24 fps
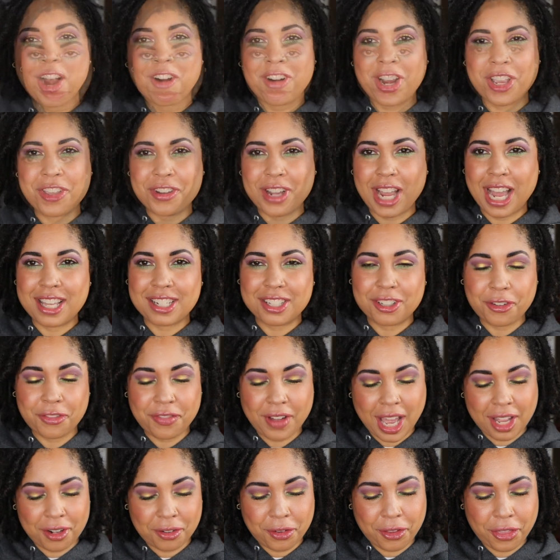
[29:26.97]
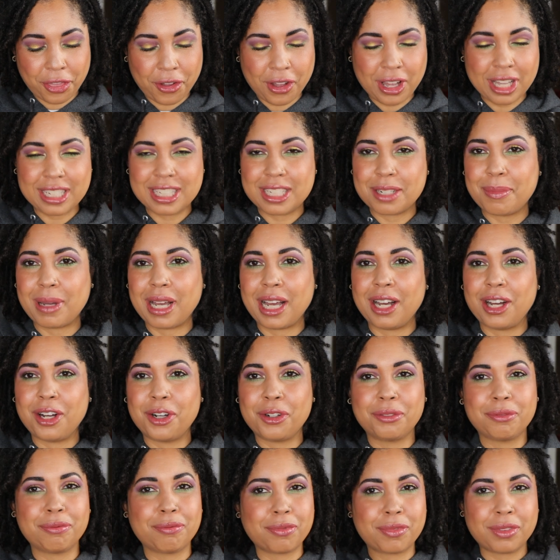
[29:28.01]
All right, you guys, so final thoughts
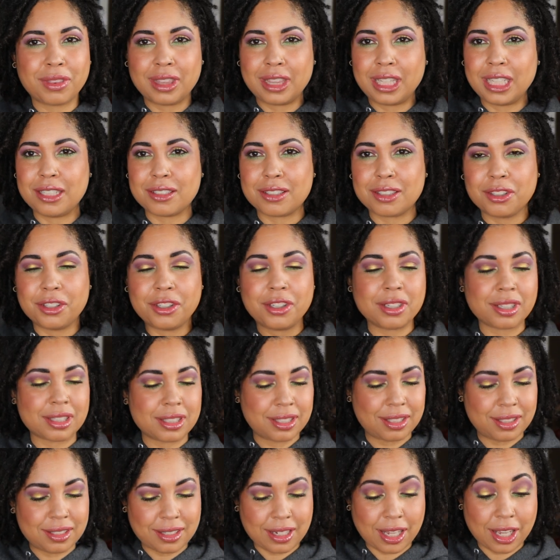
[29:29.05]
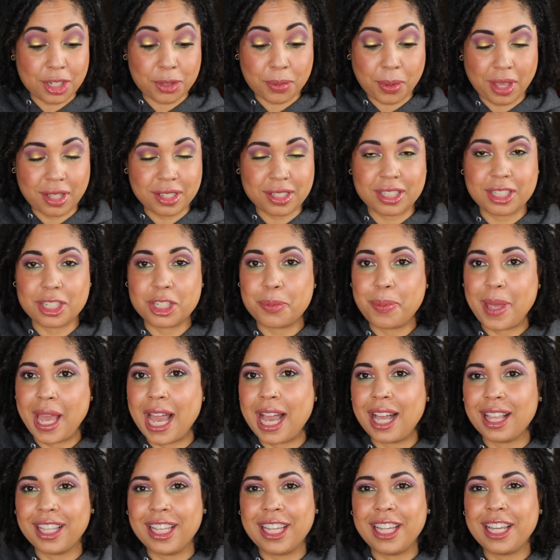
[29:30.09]
about these looks as well as this
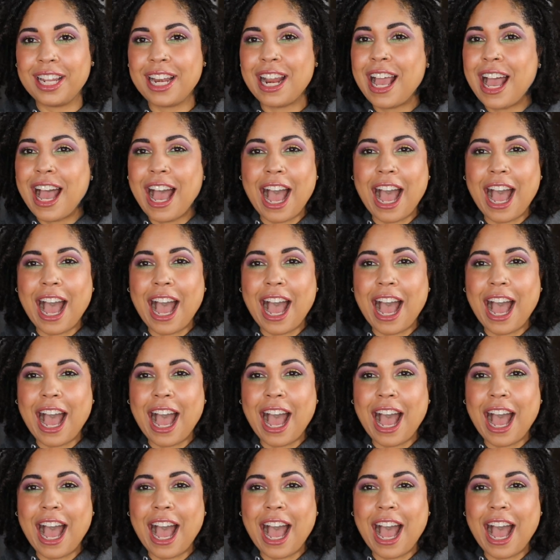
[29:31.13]
palette.